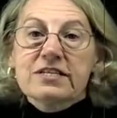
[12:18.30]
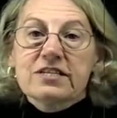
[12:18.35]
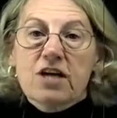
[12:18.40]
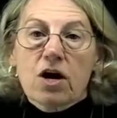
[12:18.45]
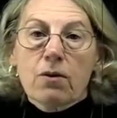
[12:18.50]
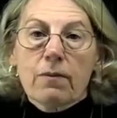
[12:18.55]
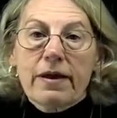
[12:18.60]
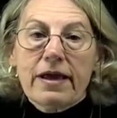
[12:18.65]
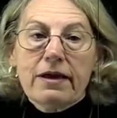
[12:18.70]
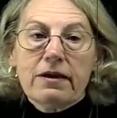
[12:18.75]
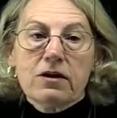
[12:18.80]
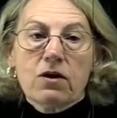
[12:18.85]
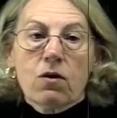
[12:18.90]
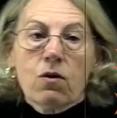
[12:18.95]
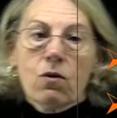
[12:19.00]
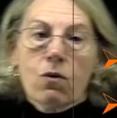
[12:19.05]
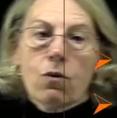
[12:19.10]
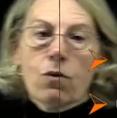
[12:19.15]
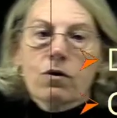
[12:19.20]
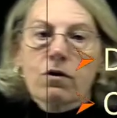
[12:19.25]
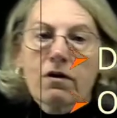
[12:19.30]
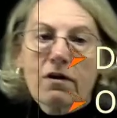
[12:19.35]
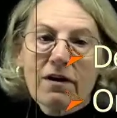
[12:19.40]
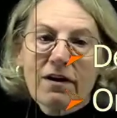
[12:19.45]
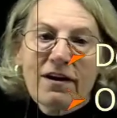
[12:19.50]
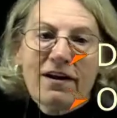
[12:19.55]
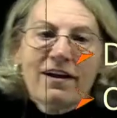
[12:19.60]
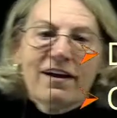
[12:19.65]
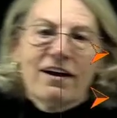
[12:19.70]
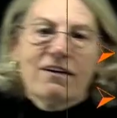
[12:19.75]
domain, or
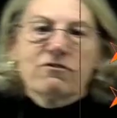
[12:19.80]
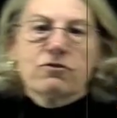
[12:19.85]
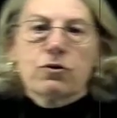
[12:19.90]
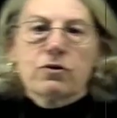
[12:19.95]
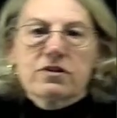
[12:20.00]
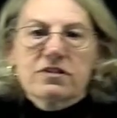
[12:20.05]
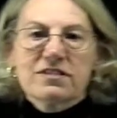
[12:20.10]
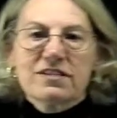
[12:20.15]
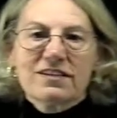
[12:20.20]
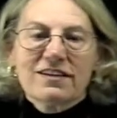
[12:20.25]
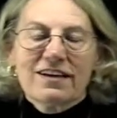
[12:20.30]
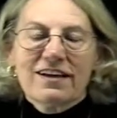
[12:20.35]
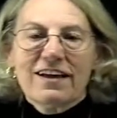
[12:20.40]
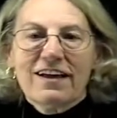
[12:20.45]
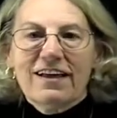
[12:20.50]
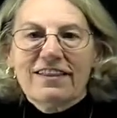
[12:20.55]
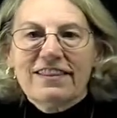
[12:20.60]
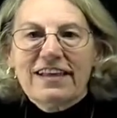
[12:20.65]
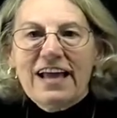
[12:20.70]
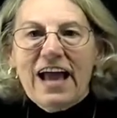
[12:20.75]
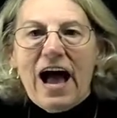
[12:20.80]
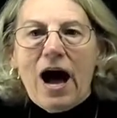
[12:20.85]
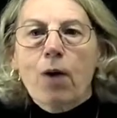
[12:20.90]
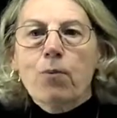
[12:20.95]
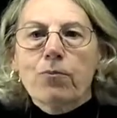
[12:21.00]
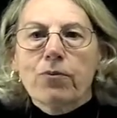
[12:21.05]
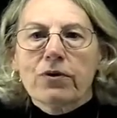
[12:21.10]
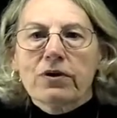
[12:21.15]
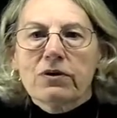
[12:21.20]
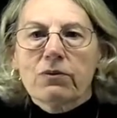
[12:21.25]
of course in the
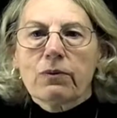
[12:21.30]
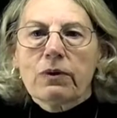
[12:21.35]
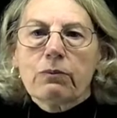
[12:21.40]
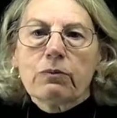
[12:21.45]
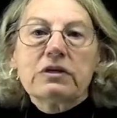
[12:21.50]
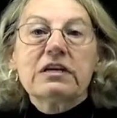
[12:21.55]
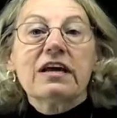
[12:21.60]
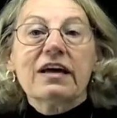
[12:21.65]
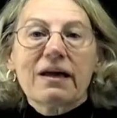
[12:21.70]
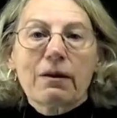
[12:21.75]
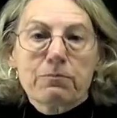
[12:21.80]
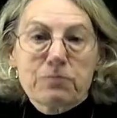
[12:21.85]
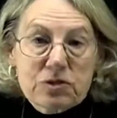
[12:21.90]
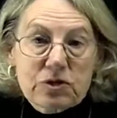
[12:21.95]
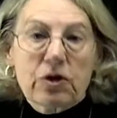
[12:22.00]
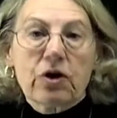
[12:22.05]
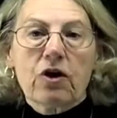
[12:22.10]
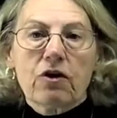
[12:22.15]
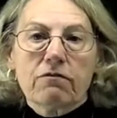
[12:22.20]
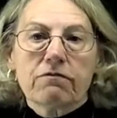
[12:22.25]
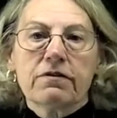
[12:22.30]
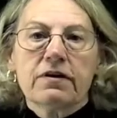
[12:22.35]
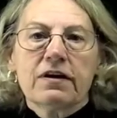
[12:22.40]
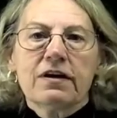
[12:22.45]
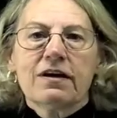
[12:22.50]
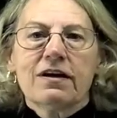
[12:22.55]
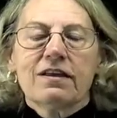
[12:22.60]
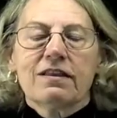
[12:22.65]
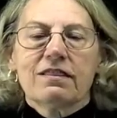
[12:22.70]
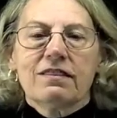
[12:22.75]
output we would observe
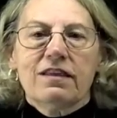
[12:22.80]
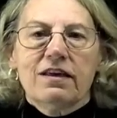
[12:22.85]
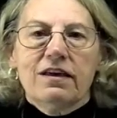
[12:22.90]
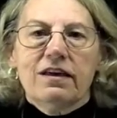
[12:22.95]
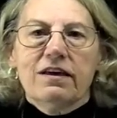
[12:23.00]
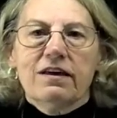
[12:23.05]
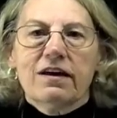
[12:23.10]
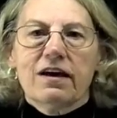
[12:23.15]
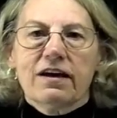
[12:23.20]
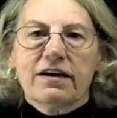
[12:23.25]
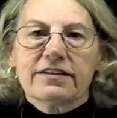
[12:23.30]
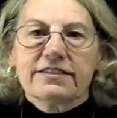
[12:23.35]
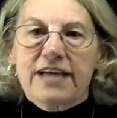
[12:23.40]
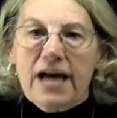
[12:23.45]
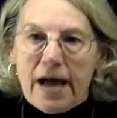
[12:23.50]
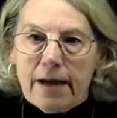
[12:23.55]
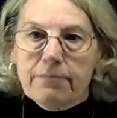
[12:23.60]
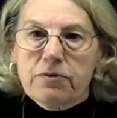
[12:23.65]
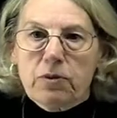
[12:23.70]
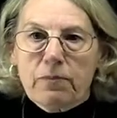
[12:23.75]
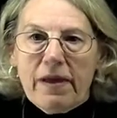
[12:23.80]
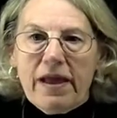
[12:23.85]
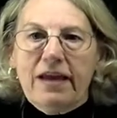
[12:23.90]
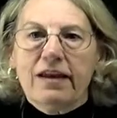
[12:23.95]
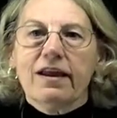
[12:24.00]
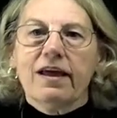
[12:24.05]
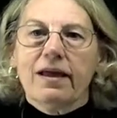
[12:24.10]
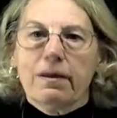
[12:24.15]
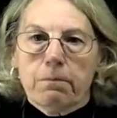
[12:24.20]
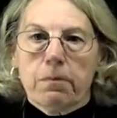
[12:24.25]
the time
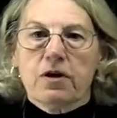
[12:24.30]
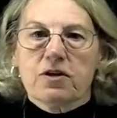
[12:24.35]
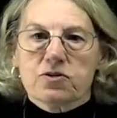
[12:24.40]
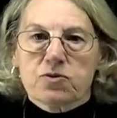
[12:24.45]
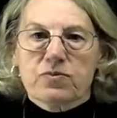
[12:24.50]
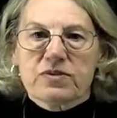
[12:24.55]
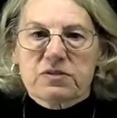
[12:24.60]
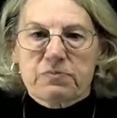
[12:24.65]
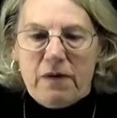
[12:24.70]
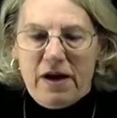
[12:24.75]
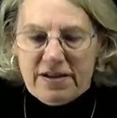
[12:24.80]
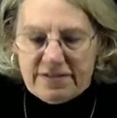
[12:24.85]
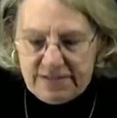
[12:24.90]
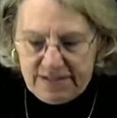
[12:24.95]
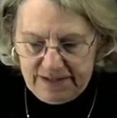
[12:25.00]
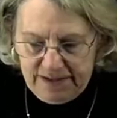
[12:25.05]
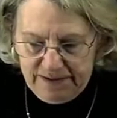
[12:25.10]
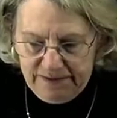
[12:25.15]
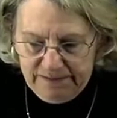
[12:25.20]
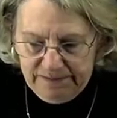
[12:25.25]
domain impulse response.